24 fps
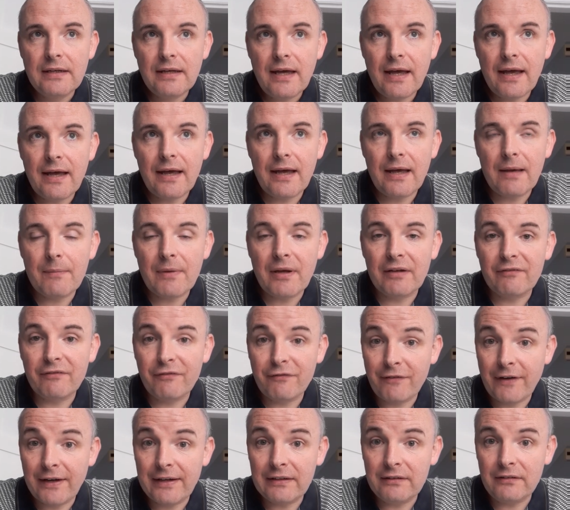and
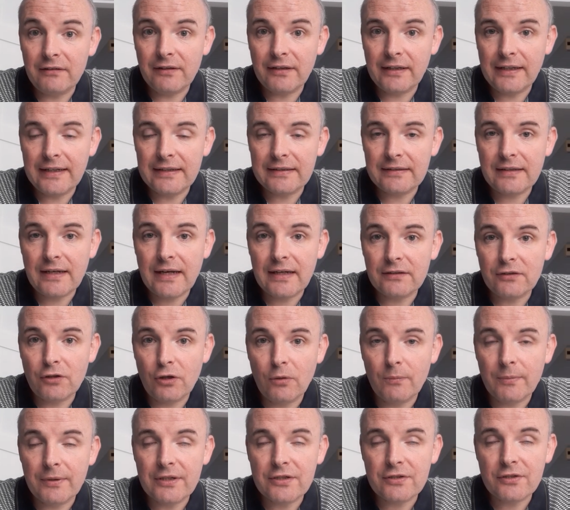filed late at Companies